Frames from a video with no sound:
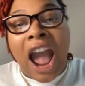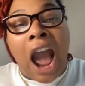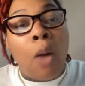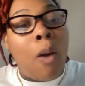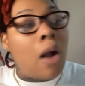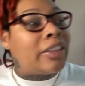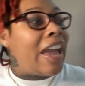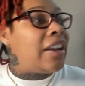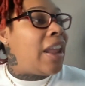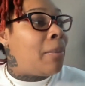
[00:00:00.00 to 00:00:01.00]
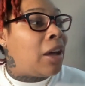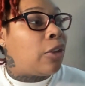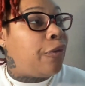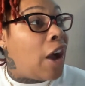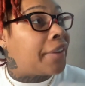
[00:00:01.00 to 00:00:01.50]
I walked out of that
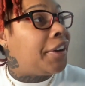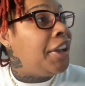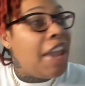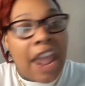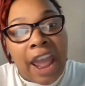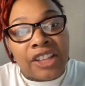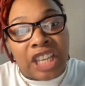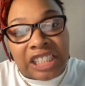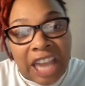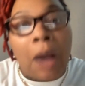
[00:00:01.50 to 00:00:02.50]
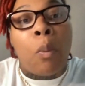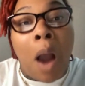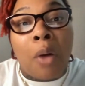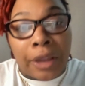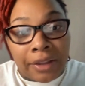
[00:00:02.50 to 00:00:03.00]
motherfucker and just kept
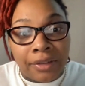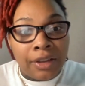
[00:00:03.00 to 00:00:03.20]
walking.